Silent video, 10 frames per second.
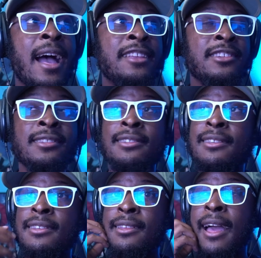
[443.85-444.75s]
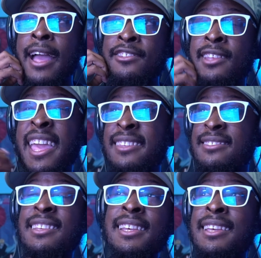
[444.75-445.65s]
I just can't
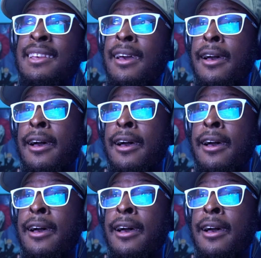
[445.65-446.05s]
see